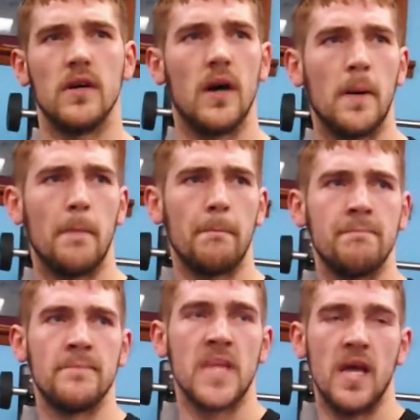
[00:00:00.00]
Um,
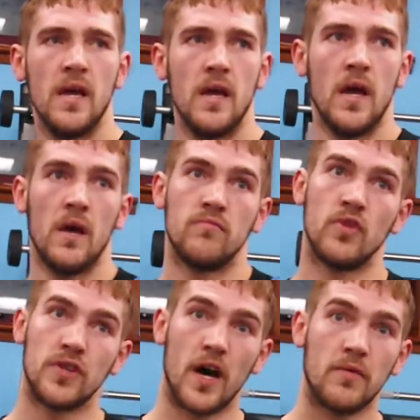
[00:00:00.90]

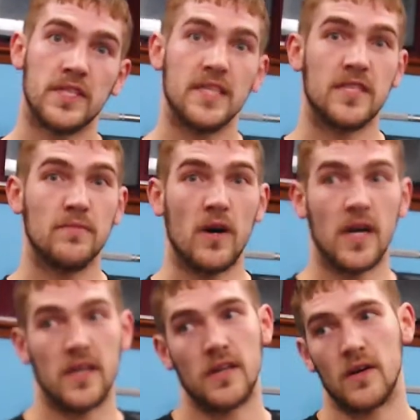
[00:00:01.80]
not that I was into
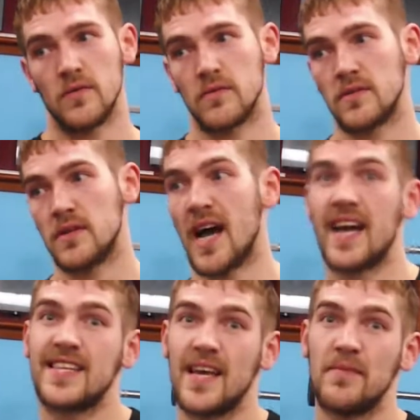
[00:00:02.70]
my, you know,
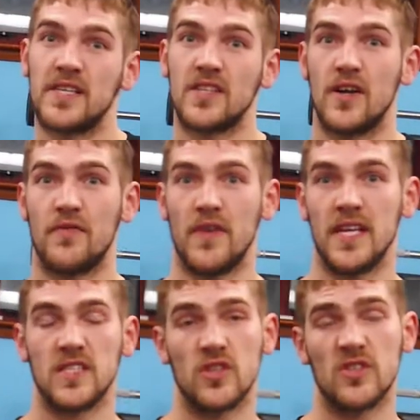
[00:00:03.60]
academic side of
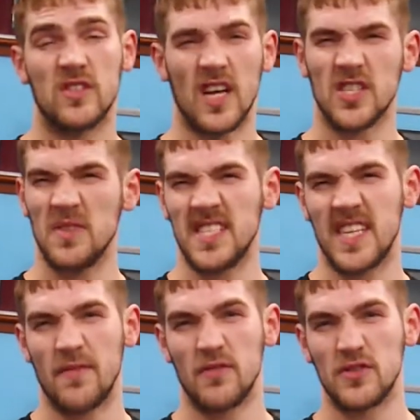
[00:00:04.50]
things, because I just wanted to
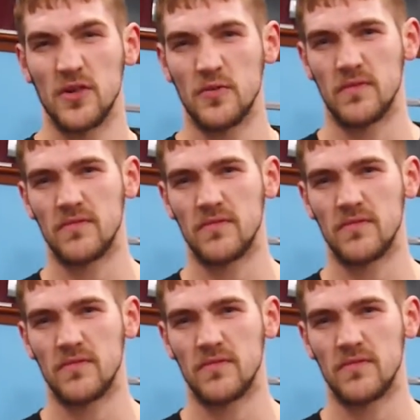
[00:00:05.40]
get through school.